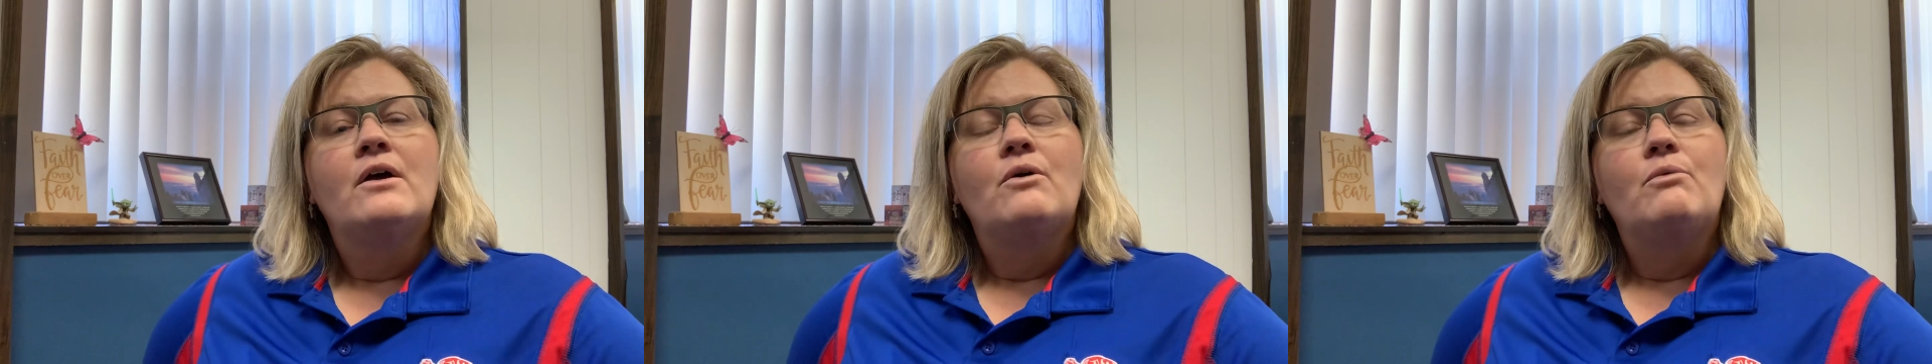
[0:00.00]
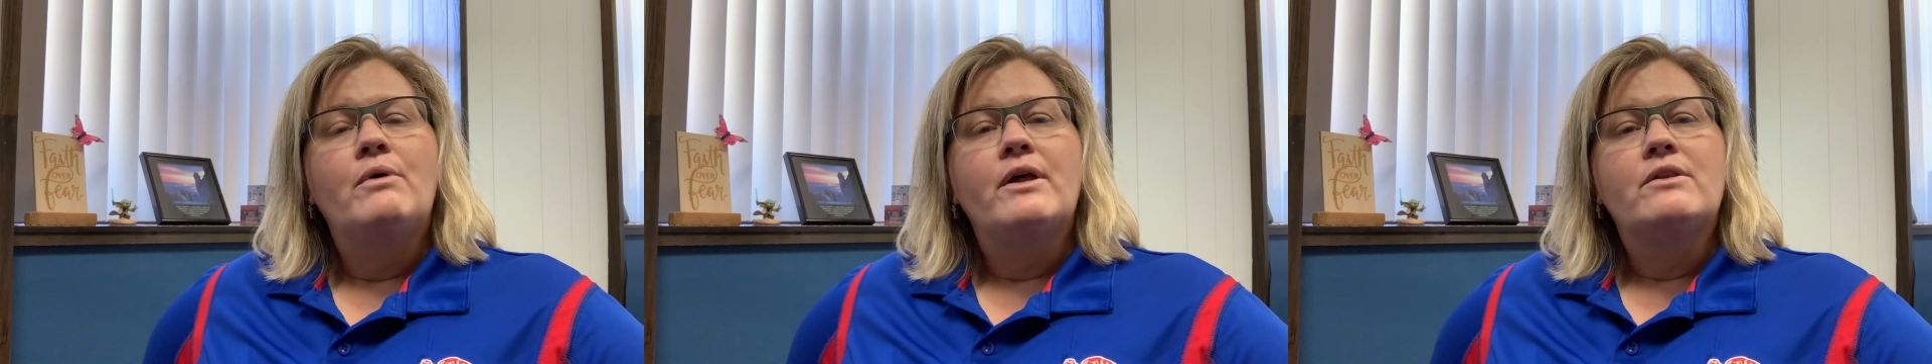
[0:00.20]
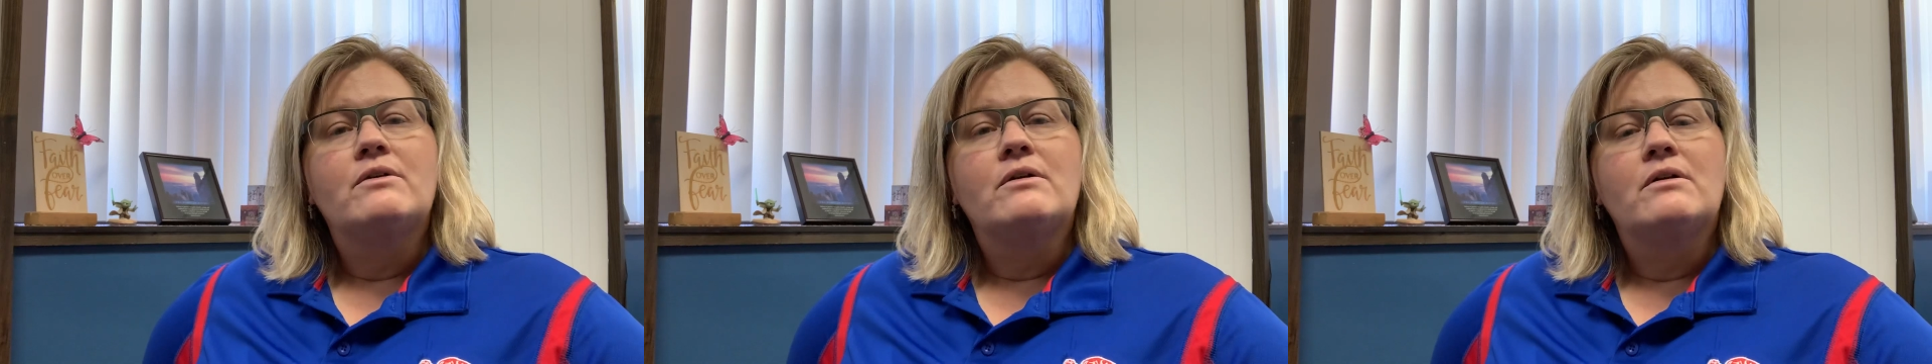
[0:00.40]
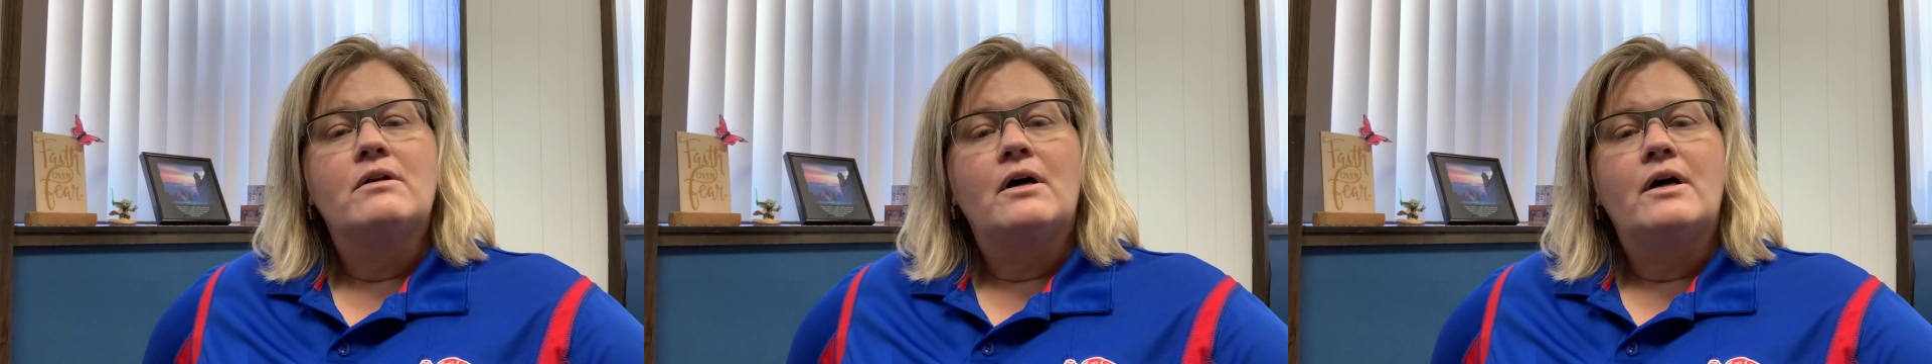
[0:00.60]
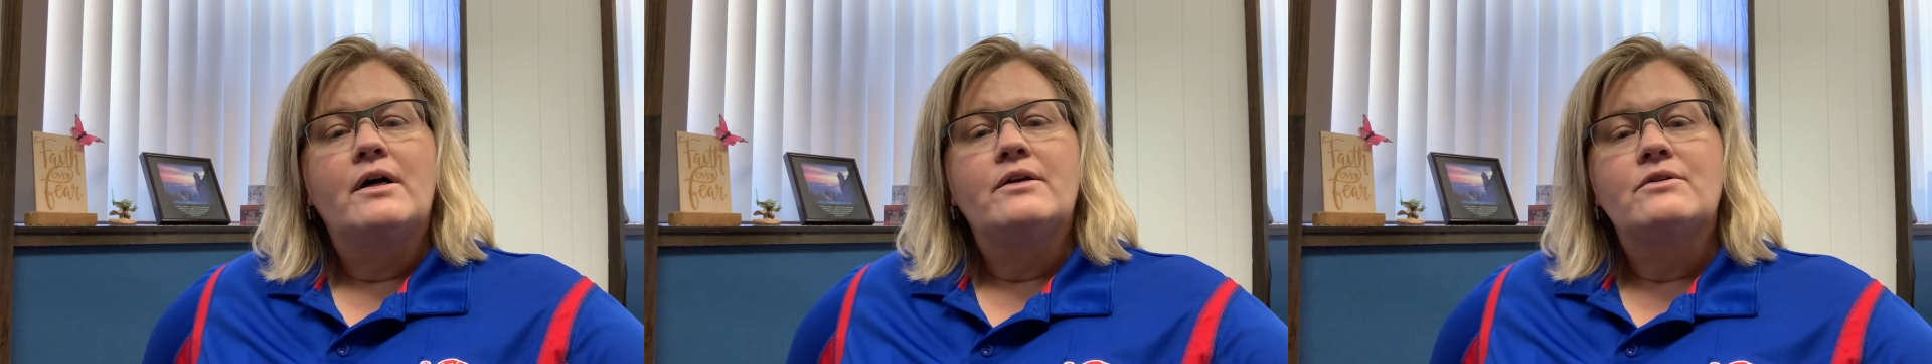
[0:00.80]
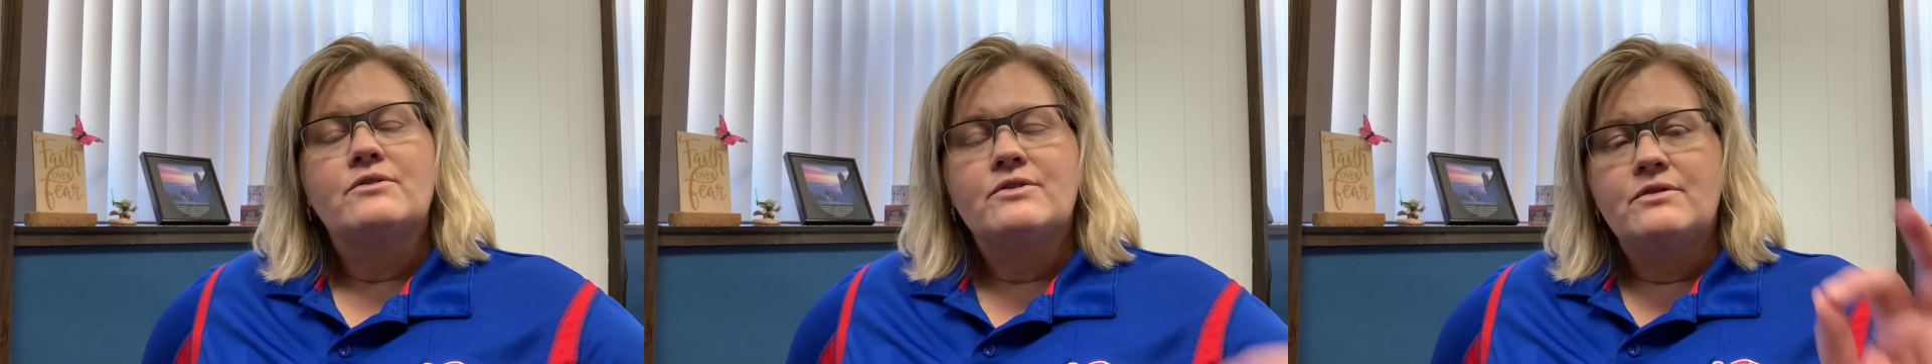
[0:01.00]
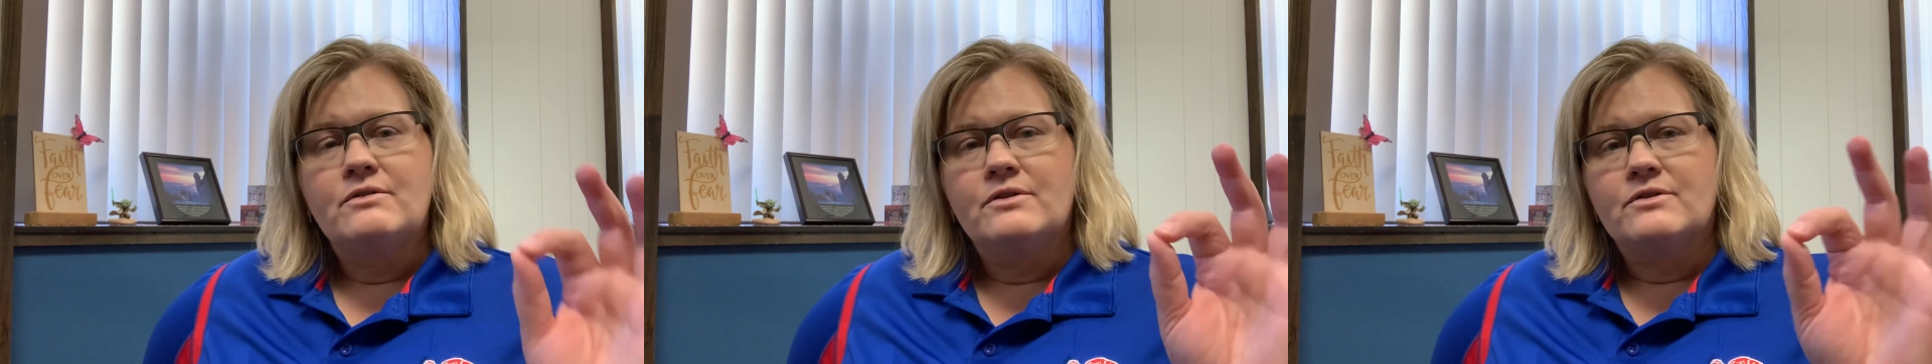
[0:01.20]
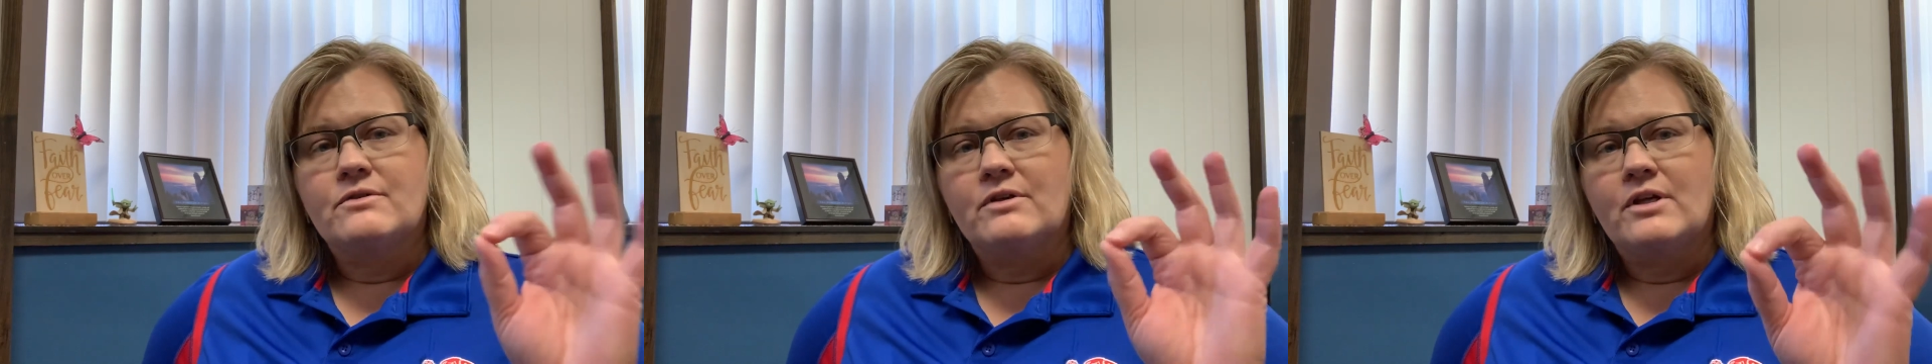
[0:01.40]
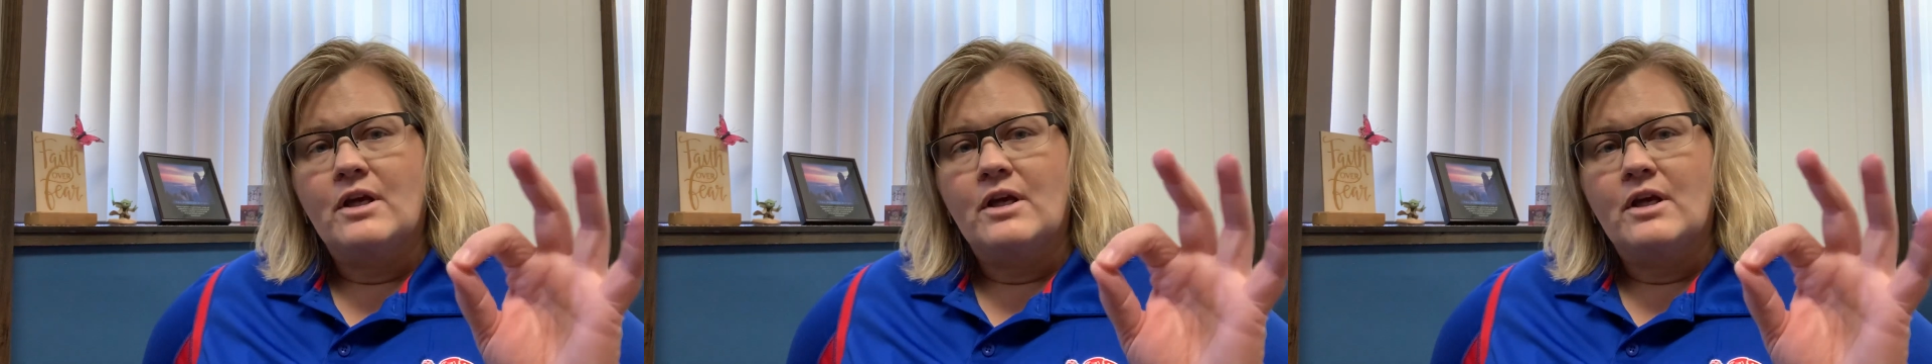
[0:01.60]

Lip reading: whether or not your students are